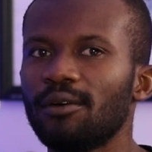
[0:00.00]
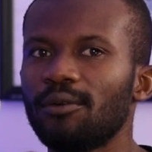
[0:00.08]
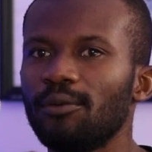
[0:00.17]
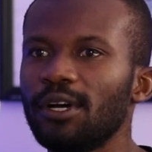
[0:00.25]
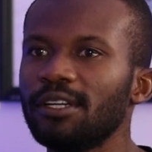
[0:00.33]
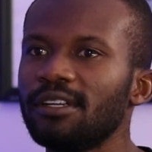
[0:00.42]

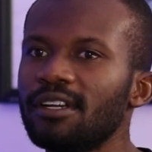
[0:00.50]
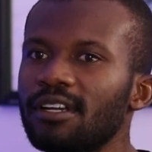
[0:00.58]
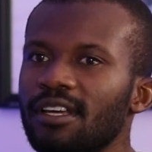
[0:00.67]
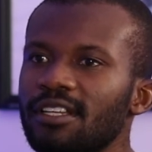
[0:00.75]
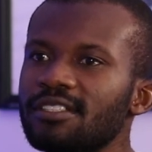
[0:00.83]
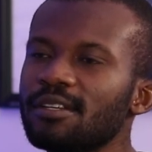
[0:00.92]
What
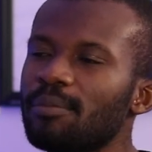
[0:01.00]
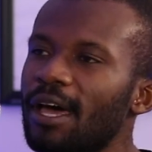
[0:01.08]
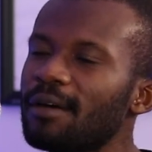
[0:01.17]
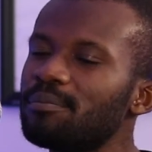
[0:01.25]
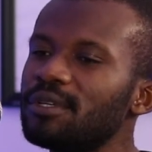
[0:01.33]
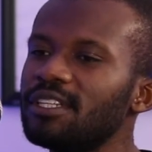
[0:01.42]
ends up
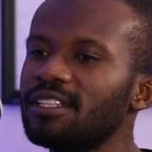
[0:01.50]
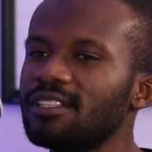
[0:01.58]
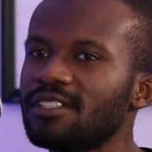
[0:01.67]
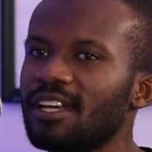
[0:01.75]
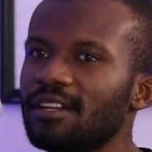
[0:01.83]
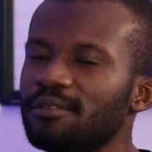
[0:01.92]
happening
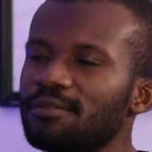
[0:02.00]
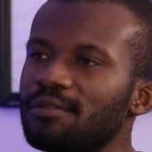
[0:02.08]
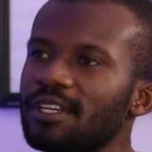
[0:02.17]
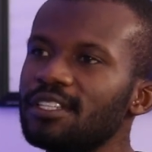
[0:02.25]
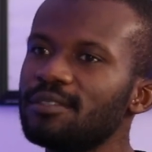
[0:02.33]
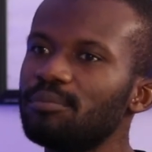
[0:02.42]
is that
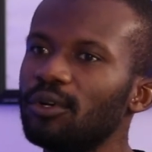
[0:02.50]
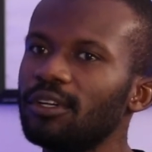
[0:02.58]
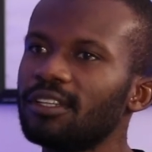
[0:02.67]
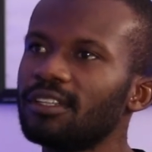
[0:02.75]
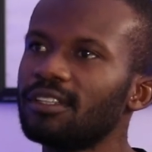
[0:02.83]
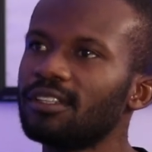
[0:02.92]
Facebook
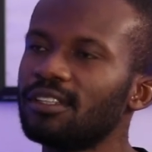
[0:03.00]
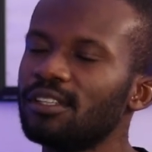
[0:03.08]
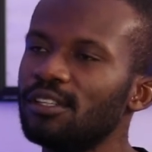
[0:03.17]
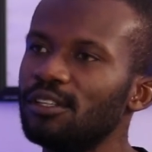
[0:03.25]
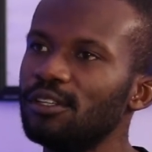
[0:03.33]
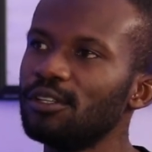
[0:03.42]

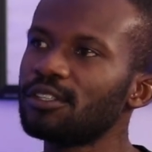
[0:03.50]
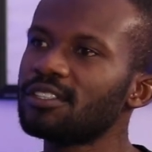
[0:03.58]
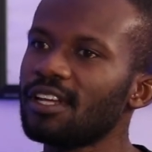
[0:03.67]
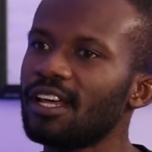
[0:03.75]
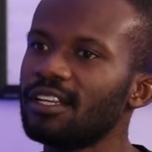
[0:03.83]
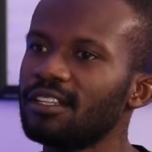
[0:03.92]
looks
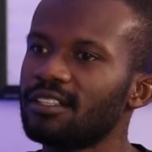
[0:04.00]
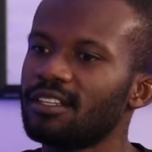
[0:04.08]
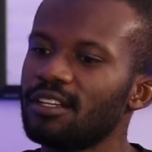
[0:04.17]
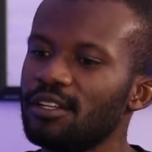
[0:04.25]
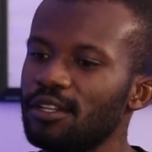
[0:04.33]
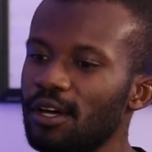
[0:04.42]
at
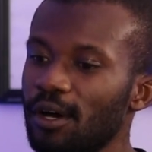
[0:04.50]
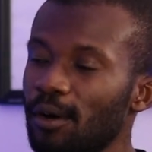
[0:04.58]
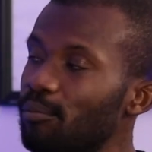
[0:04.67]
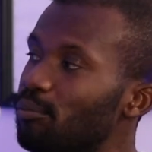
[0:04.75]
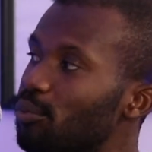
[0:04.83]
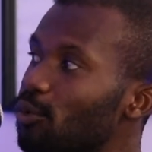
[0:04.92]
the
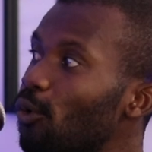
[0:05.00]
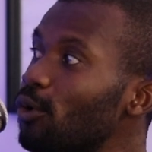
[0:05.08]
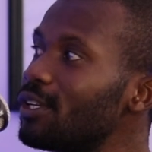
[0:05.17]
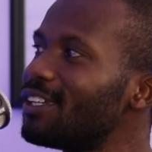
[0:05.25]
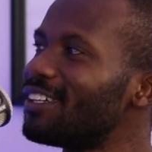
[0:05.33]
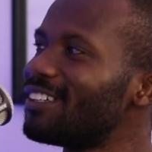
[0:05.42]

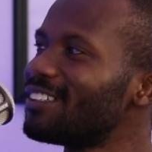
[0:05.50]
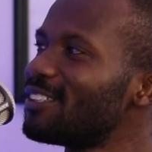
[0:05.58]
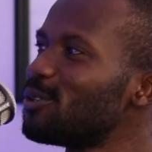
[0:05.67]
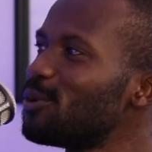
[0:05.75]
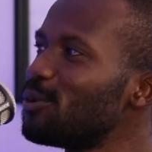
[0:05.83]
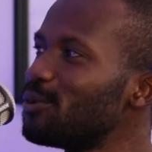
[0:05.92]
broader
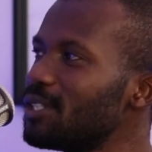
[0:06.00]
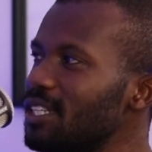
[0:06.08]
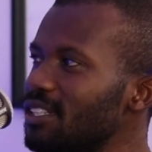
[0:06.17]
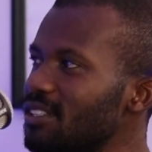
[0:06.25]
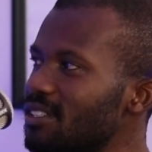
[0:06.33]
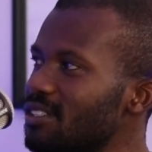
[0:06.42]

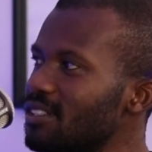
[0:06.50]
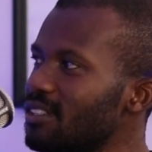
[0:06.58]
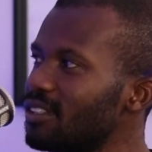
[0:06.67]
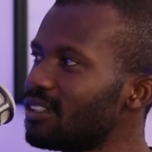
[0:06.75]
audience